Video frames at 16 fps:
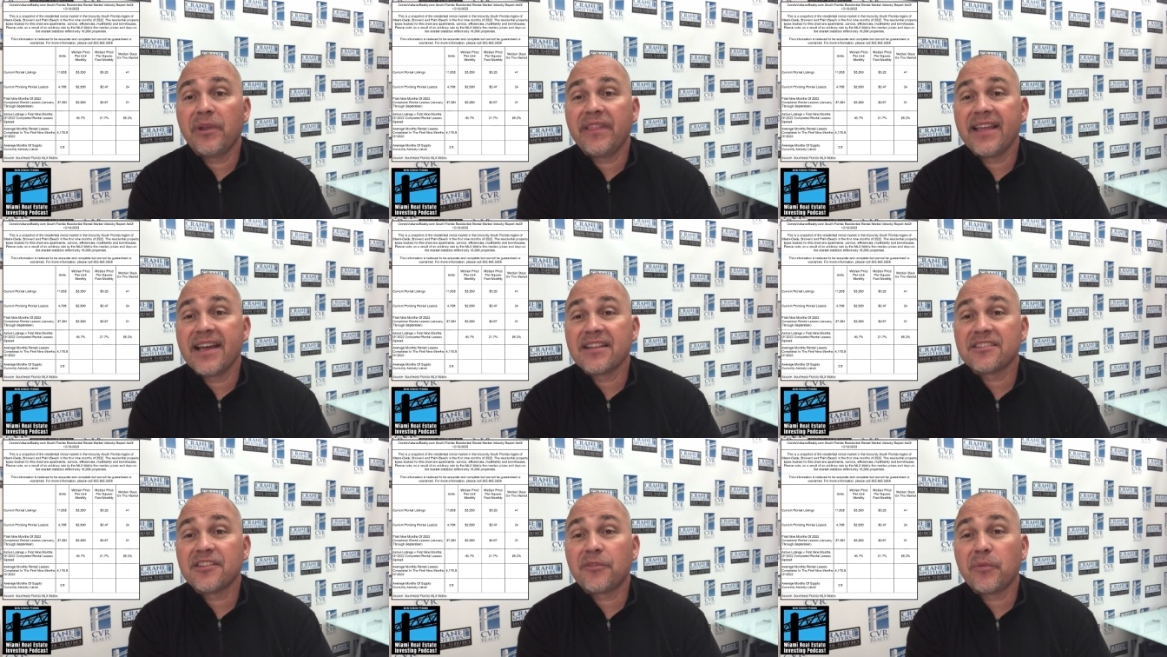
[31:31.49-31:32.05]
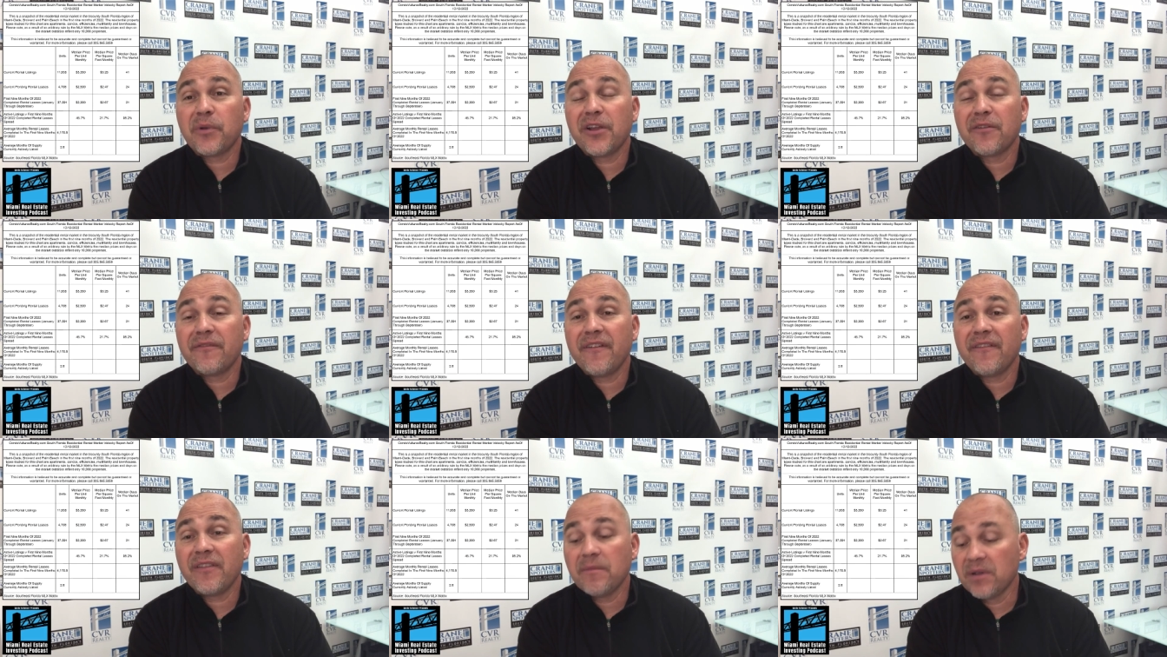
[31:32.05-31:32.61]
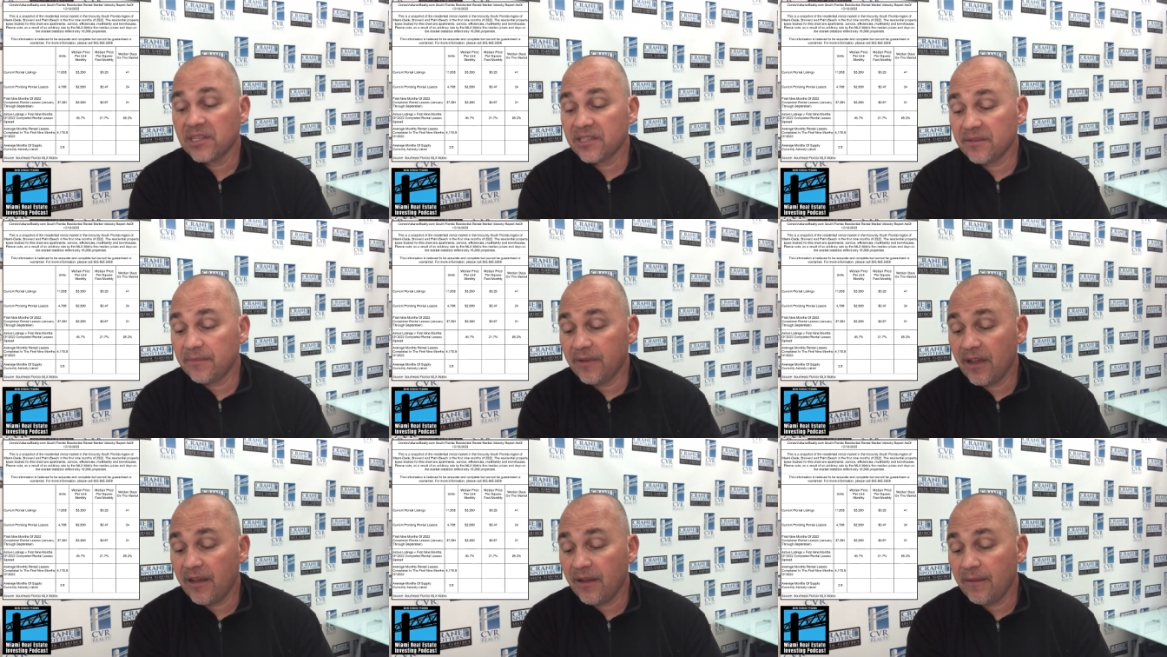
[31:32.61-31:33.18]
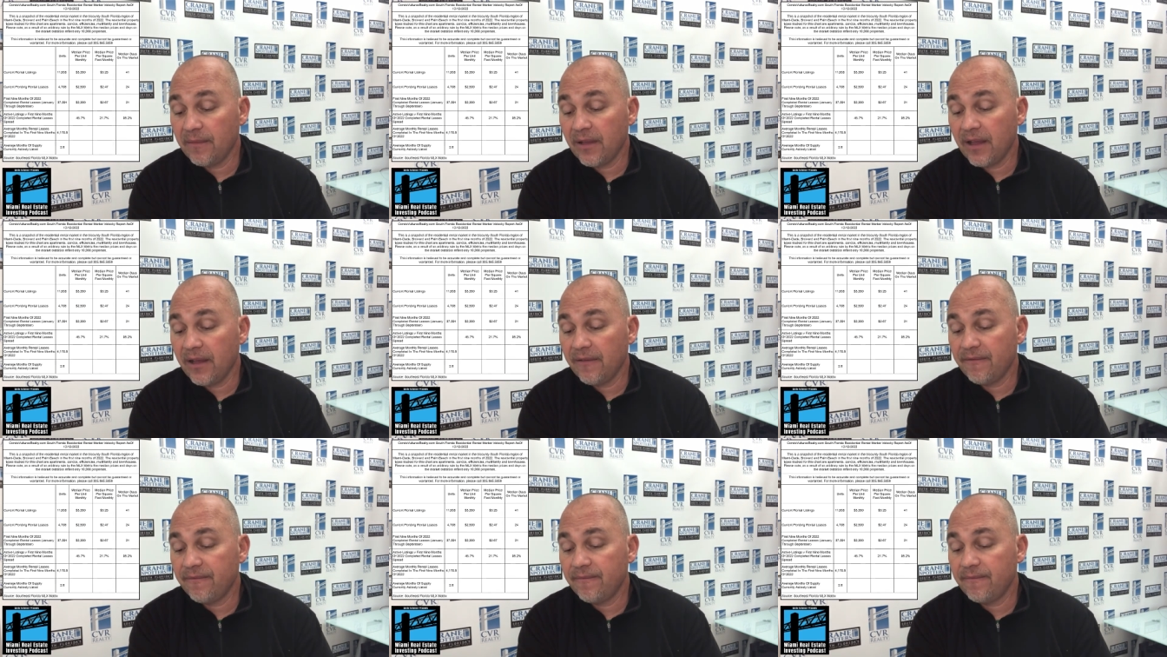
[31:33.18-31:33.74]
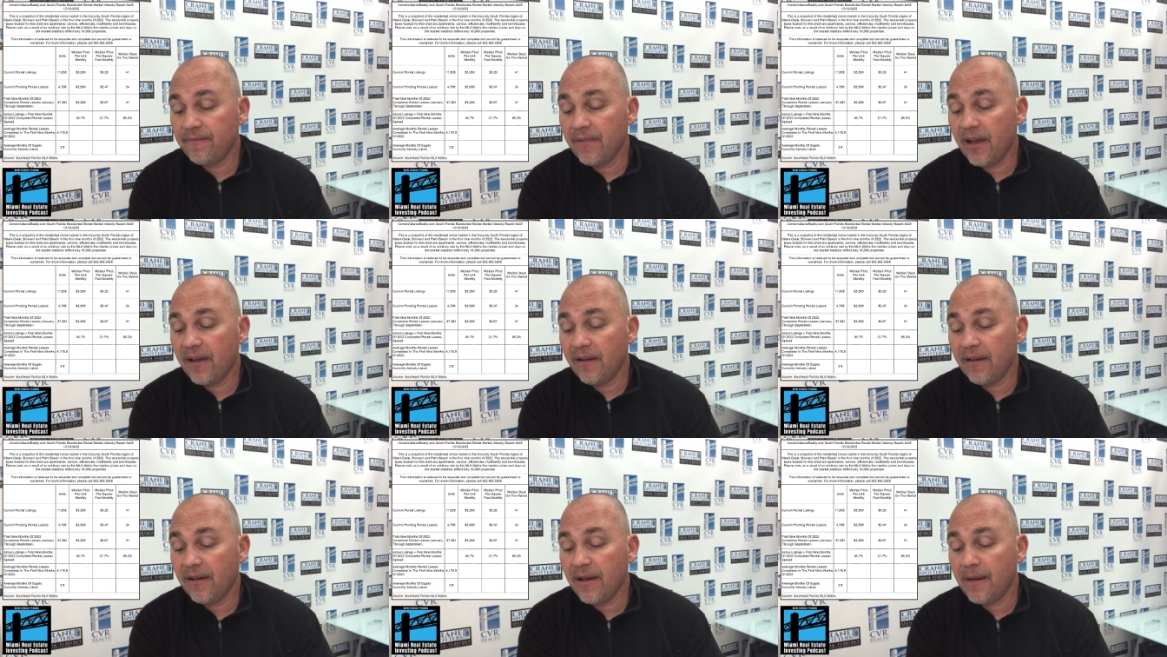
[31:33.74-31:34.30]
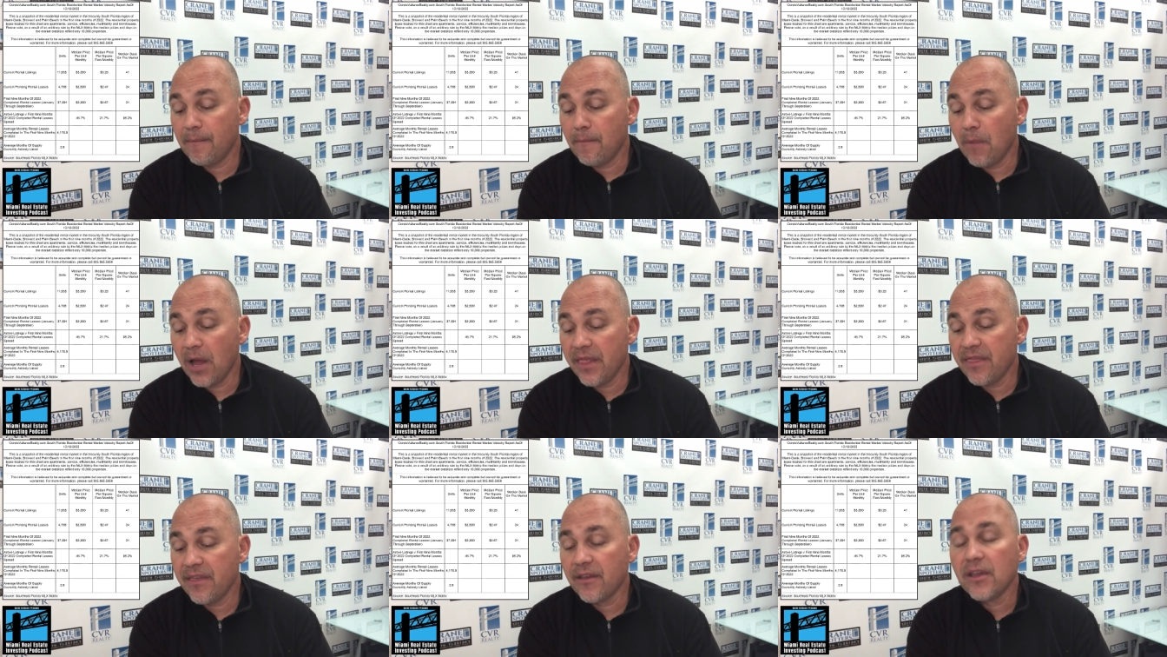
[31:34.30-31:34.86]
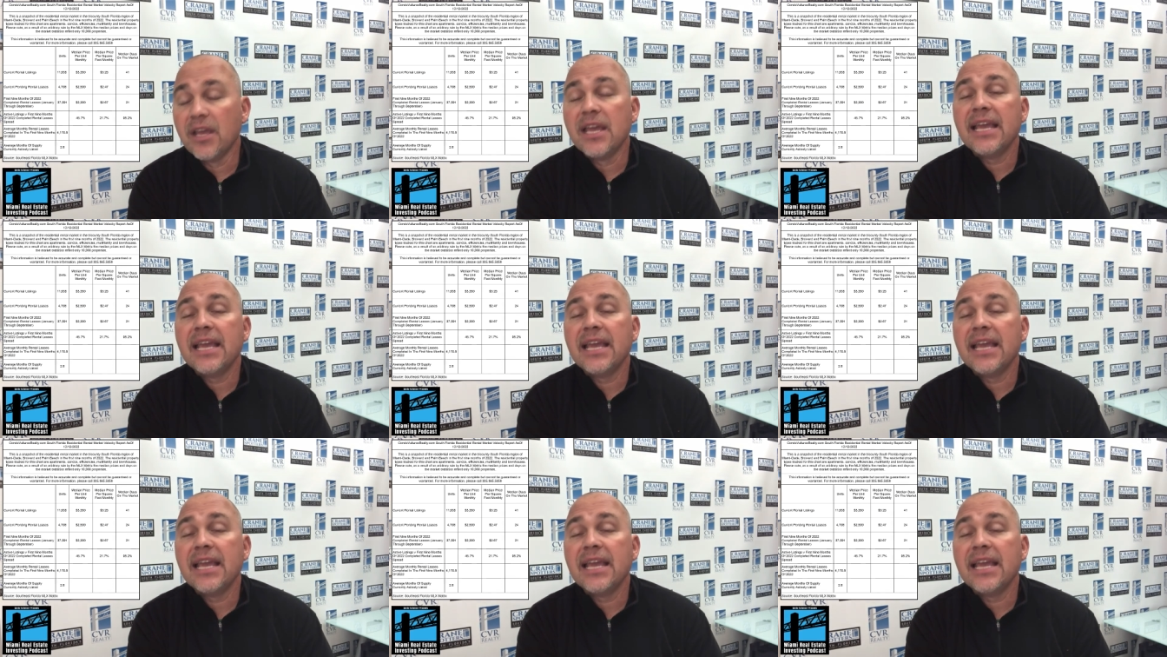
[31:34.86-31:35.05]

$3,350 a month